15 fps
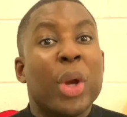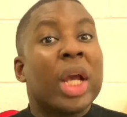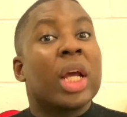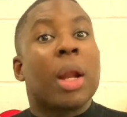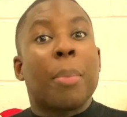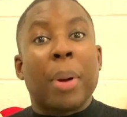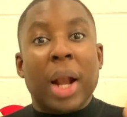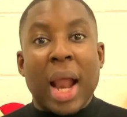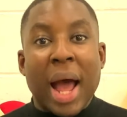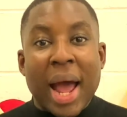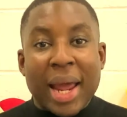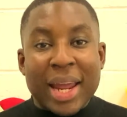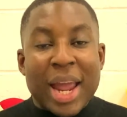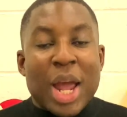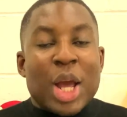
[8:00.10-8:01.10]
can
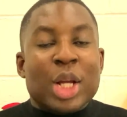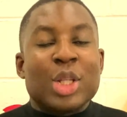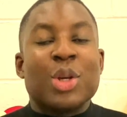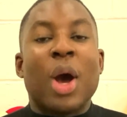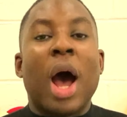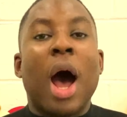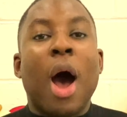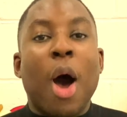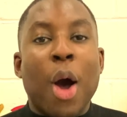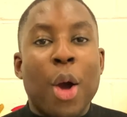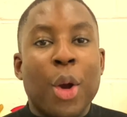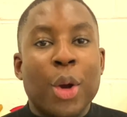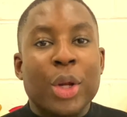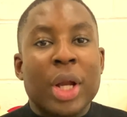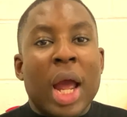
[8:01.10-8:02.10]
apply to our
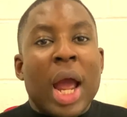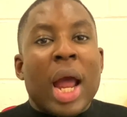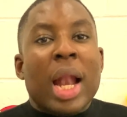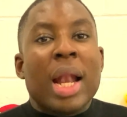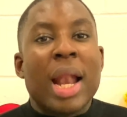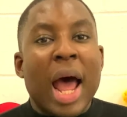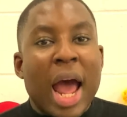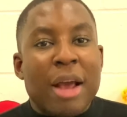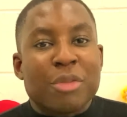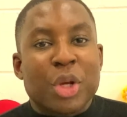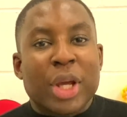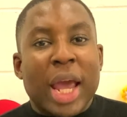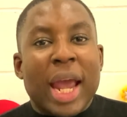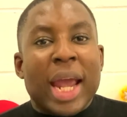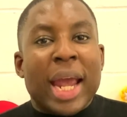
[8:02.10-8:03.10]
own lives,
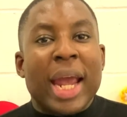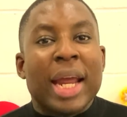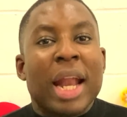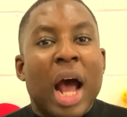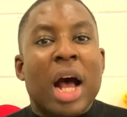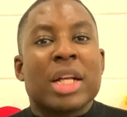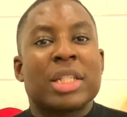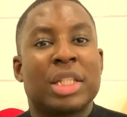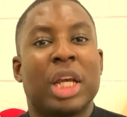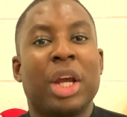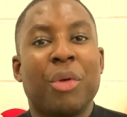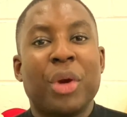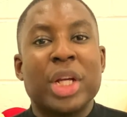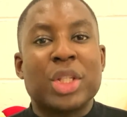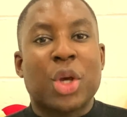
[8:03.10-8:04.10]
okay? In our
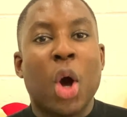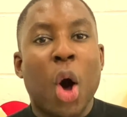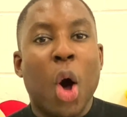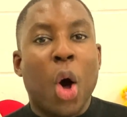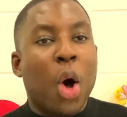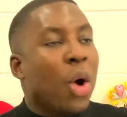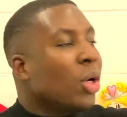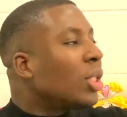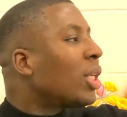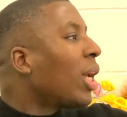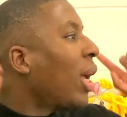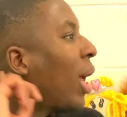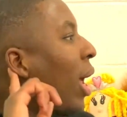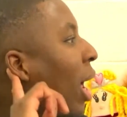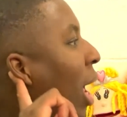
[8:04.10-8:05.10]
series called,
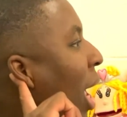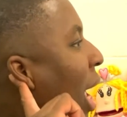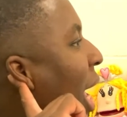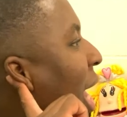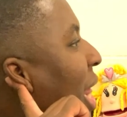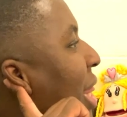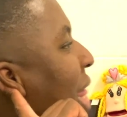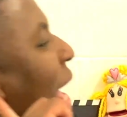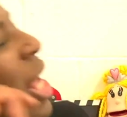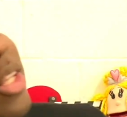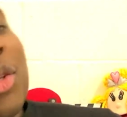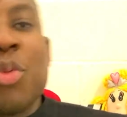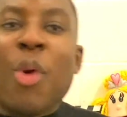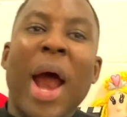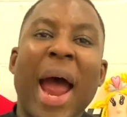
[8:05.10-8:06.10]

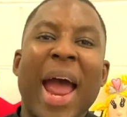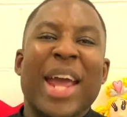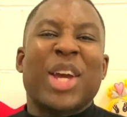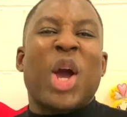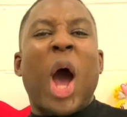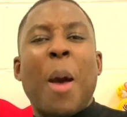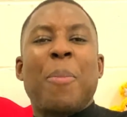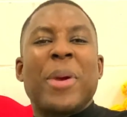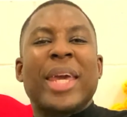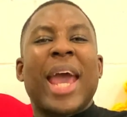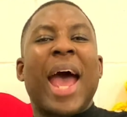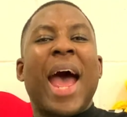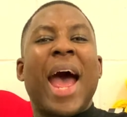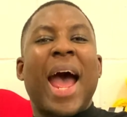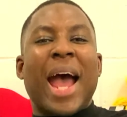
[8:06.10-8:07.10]
that's right,
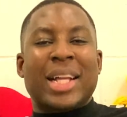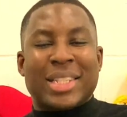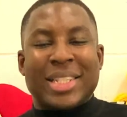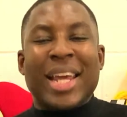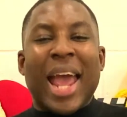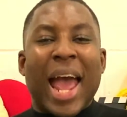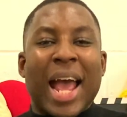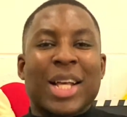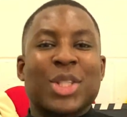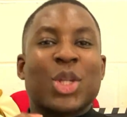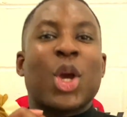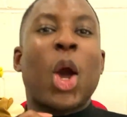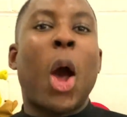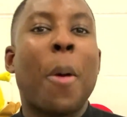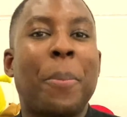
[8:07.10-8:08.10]
Copycats, yes.
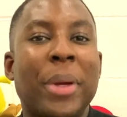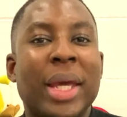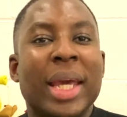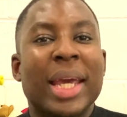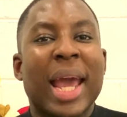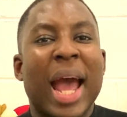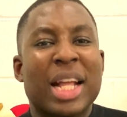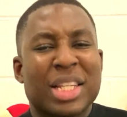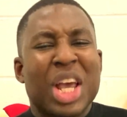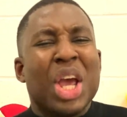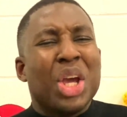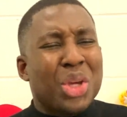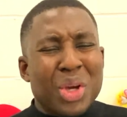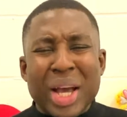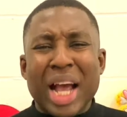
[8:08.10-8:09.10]
Copycat.
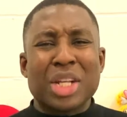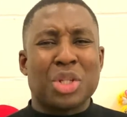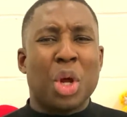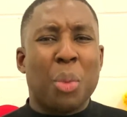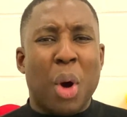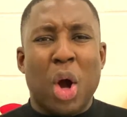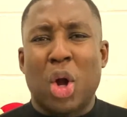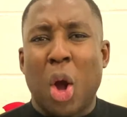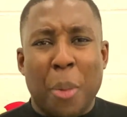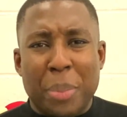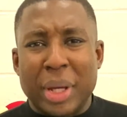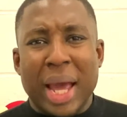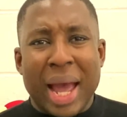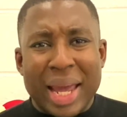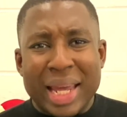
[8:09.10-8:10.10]
You guys know what a
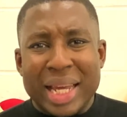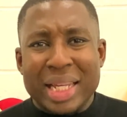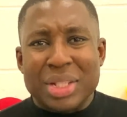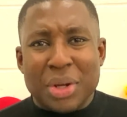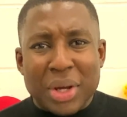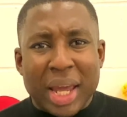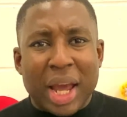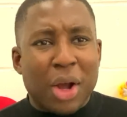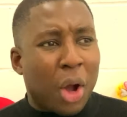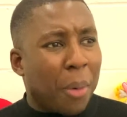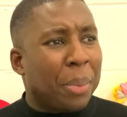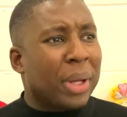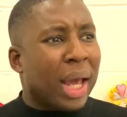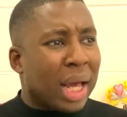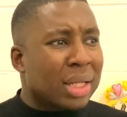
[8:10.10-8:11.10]
copycat is, okay?
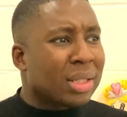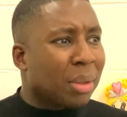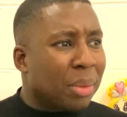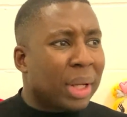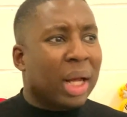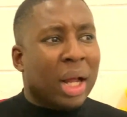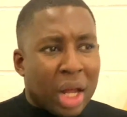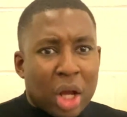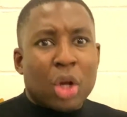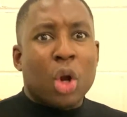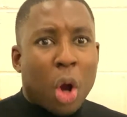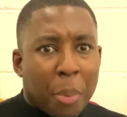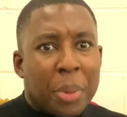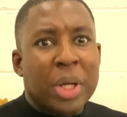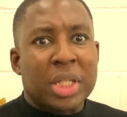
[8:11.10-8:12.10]
A copycat is someone that
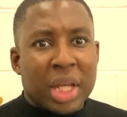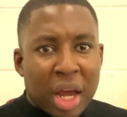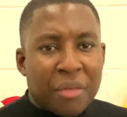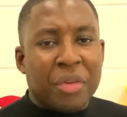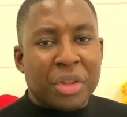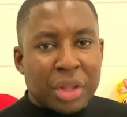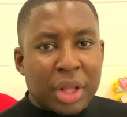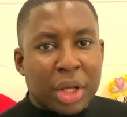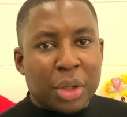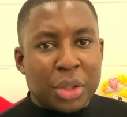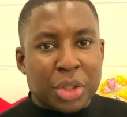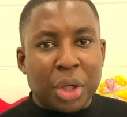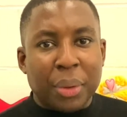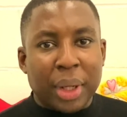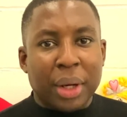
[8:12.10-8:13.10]
copies everything that
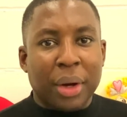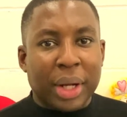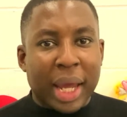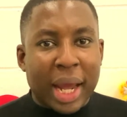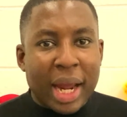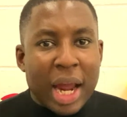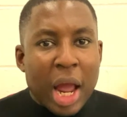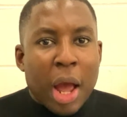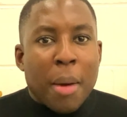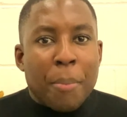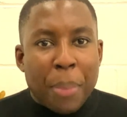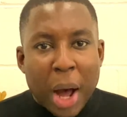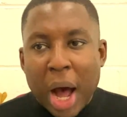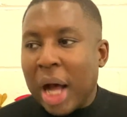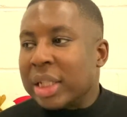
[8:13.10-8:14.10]
you're doing, okay?
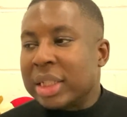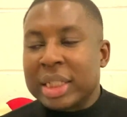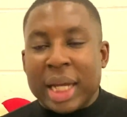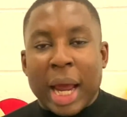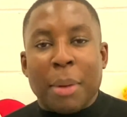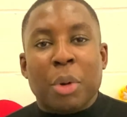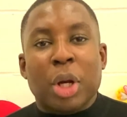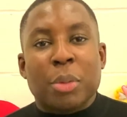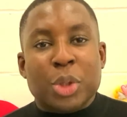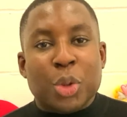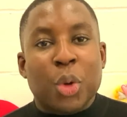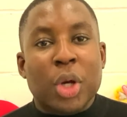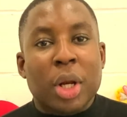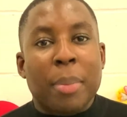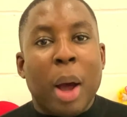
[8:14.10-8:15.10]
But today I'm going to be
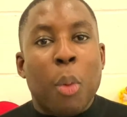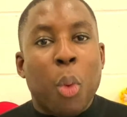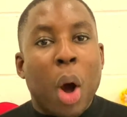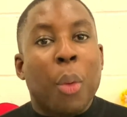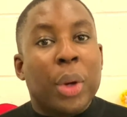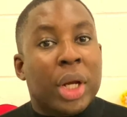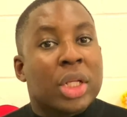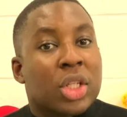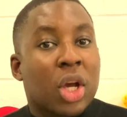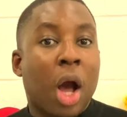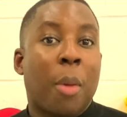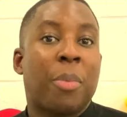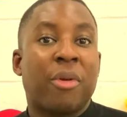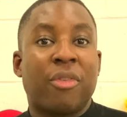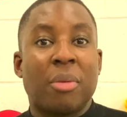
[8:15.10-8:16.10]
talking about what we need to
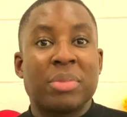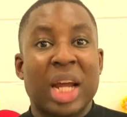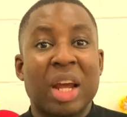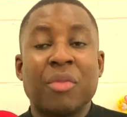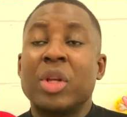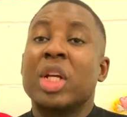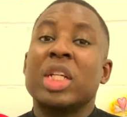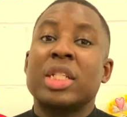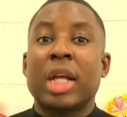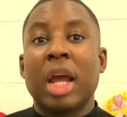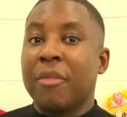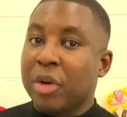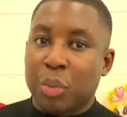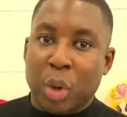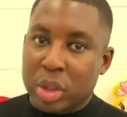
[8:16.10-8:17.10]
copy from David, because
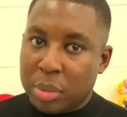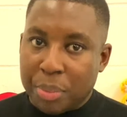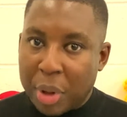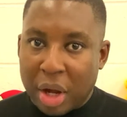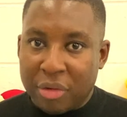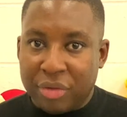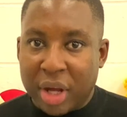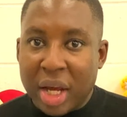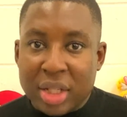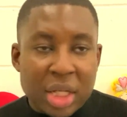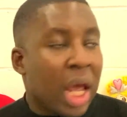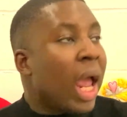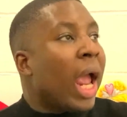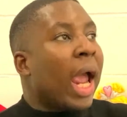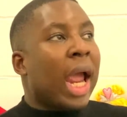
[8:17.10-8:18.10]
David wasn't perfect.
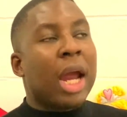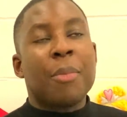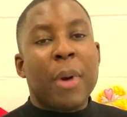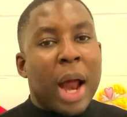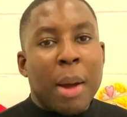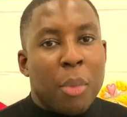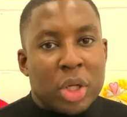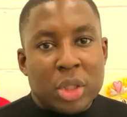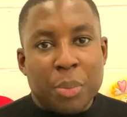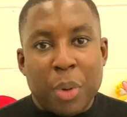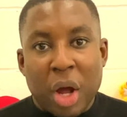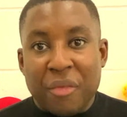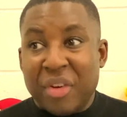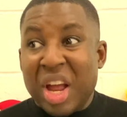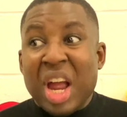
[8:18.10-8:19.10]
Abraham wasn't
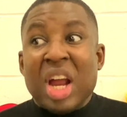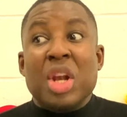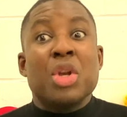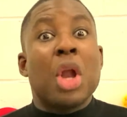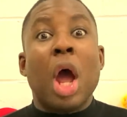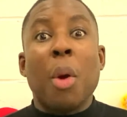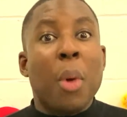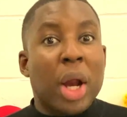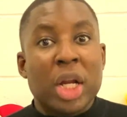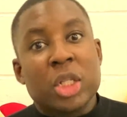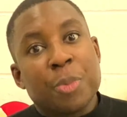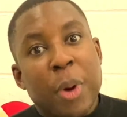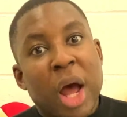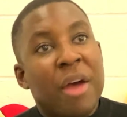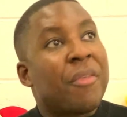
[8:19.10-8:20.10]
perfect. No one is
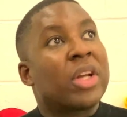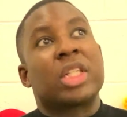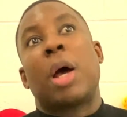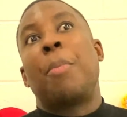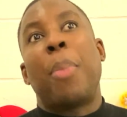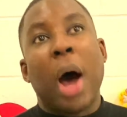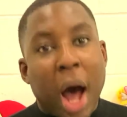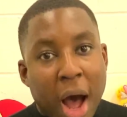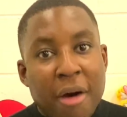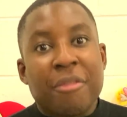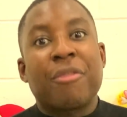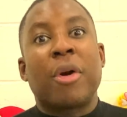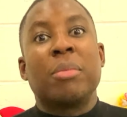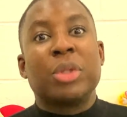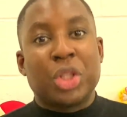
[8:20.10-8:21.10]
perfect apart
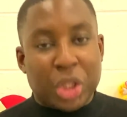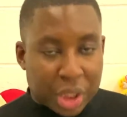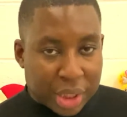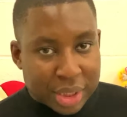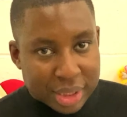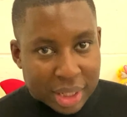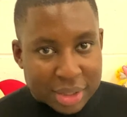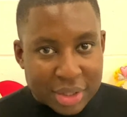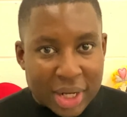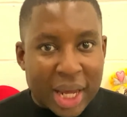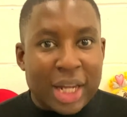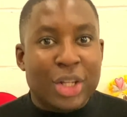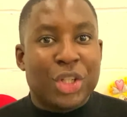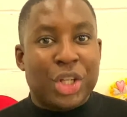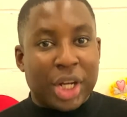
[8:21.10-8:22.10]
from Jesus,
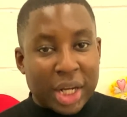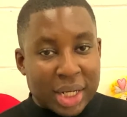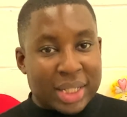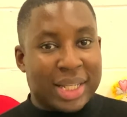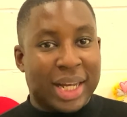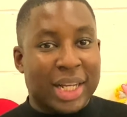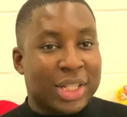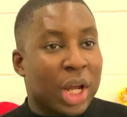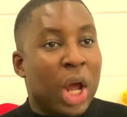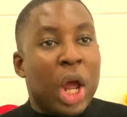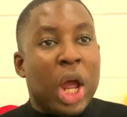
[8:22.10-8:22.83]
okay? Jesus